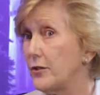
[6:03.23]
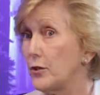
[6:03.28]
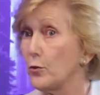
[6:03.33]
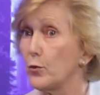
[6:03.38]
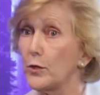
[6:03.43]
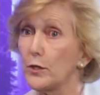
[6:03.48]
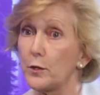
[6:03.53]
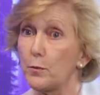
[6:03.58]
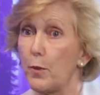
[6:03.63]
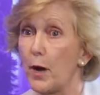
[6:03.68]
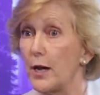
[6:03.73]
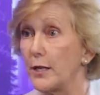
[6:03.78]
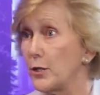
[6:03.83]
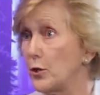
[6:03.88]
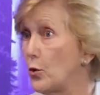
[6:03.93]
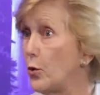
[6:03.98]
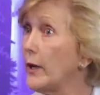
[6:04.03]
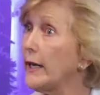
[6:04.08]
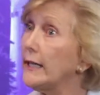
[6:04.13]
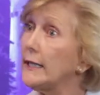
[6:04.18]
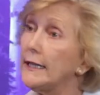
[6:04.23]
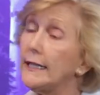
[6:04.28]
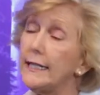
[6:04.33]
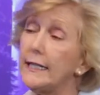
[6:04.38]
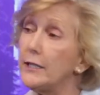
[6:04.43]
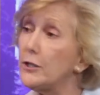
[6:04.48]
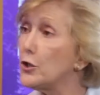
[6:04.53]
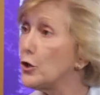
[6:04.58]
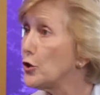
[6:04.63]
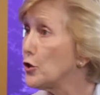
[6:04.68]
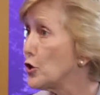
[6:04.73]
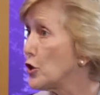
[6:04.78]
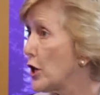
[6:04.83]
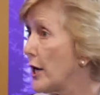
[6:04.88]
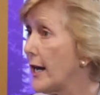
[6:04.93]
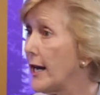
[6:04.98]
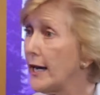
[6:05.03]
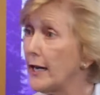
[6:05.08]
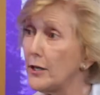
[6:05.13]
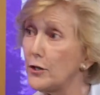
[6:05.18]
to respond quickly to
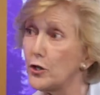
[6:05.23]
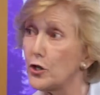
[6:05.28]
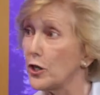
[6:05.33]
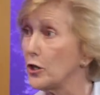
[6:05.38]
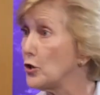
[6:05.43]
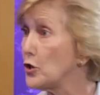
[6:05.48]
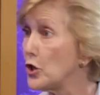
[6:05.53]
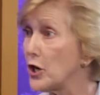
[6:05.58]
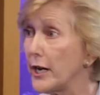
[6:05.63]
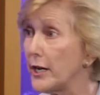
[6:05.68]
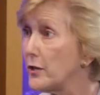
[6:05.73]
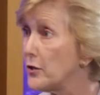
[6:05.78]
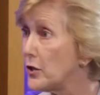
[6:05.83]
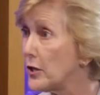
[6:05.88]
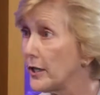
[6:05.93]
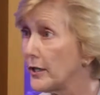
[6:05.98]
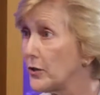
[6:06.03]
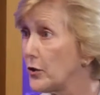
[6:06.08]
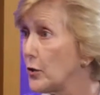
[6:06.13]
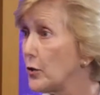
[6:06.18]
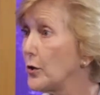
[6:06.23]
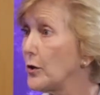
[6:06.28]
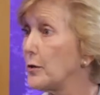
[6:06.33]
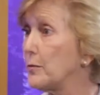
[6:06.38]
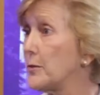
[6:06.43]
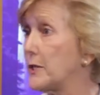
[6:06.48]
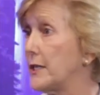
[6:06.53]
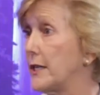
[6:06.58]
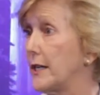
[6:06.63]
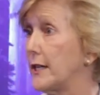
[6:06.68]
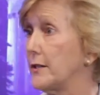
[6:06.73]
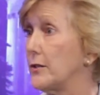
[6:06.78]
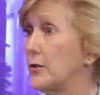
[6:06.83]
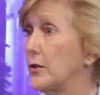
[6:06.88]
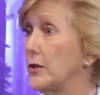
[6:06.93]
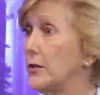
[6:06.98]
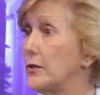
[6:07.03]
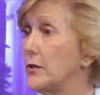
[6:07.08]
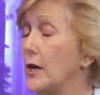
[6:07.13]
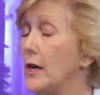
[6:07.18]
change and changing
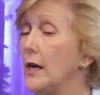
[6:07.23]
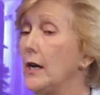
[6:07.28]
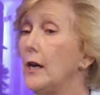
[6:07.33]
circumstances,